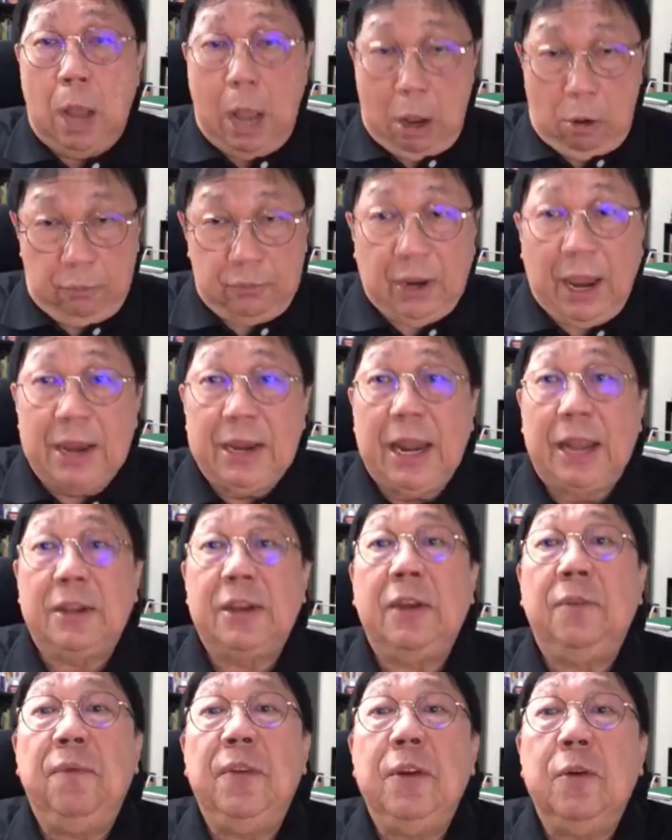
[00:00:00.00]
outside their
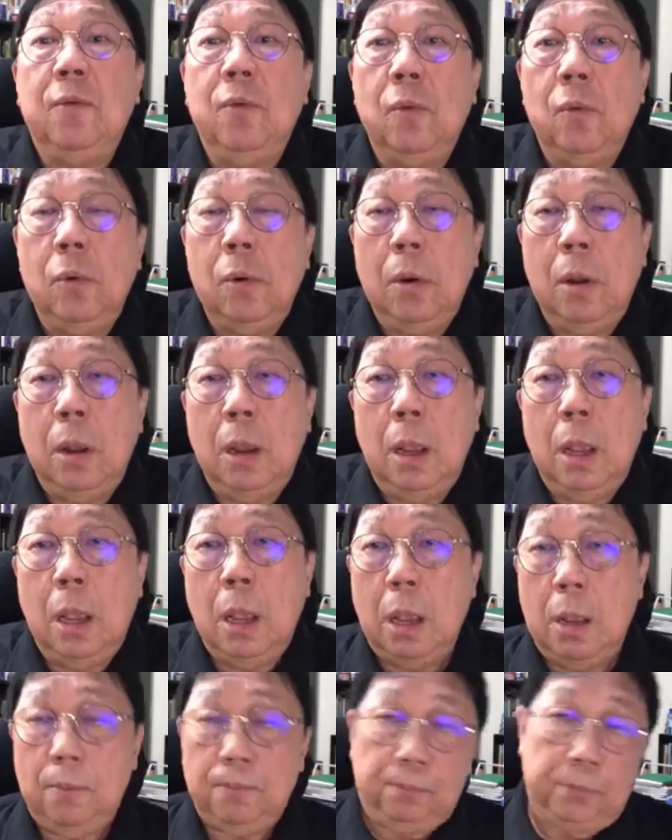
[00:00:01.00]
3 feet rule,
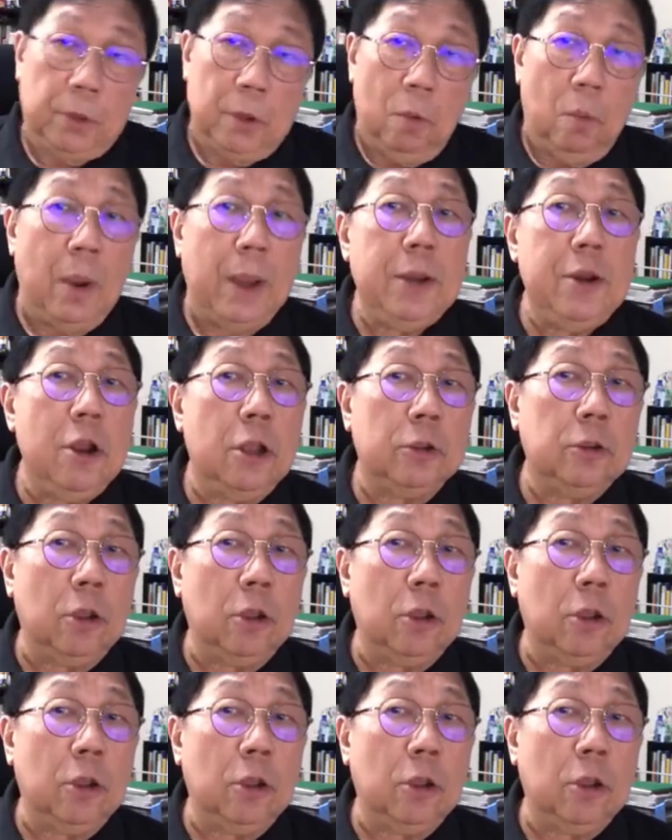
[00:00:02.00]
why not